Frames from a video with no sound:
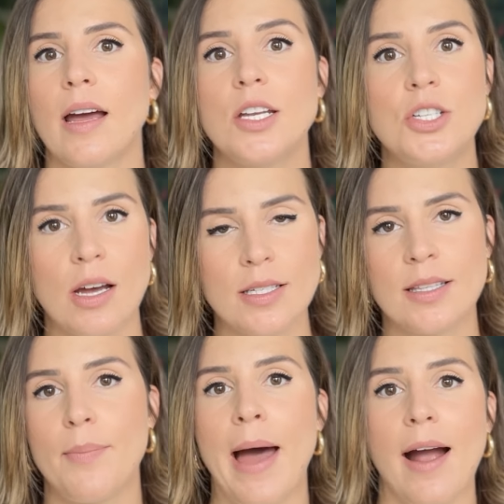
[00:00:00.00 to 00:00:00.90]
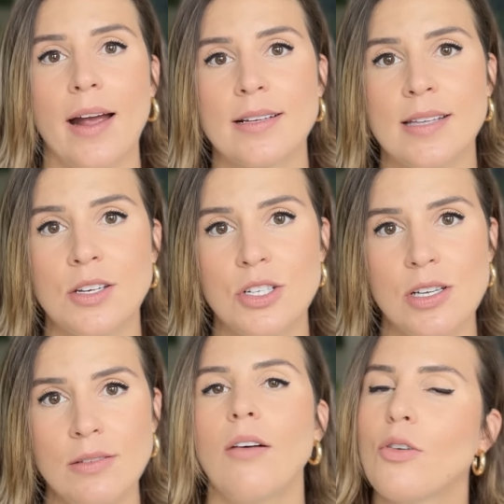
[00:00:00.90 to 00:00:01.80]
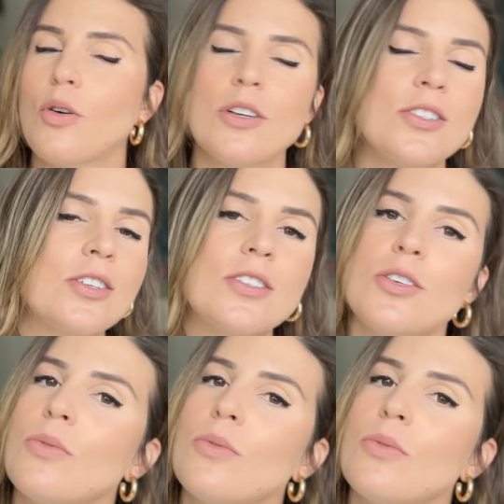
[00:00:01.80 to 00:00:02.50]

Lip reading: adjust the back extension. Of course, there's the